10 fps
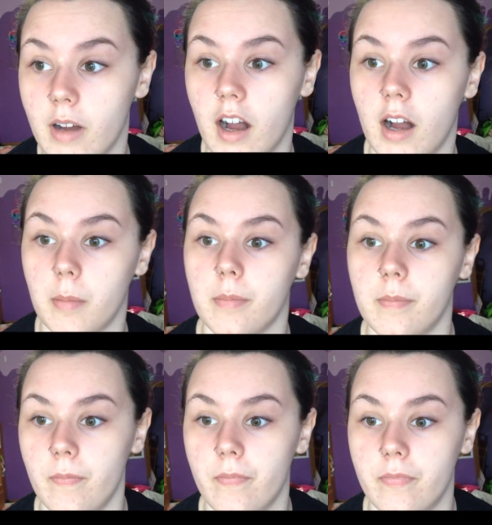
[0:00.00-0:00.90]
um,
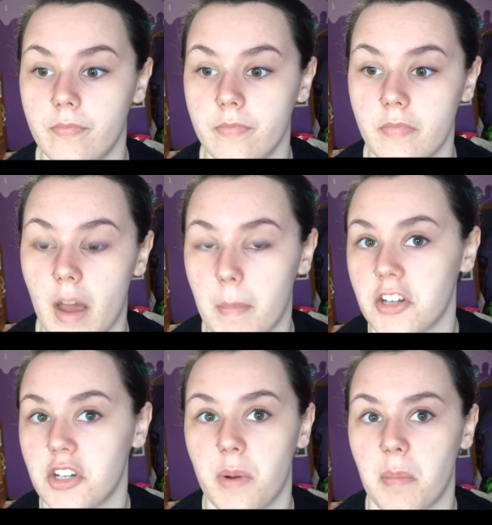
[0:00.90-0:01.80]
I'm
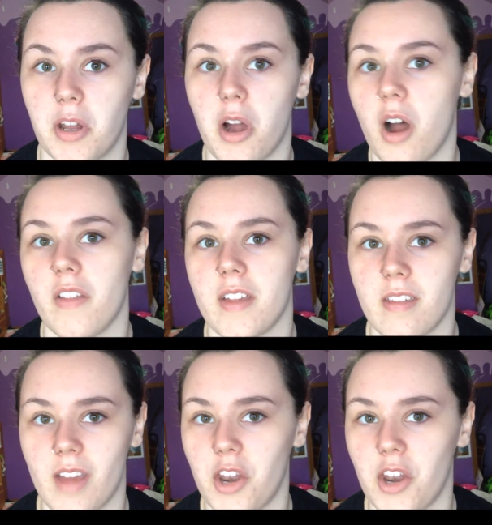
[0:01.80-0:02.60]
not sure what I'm going to call this.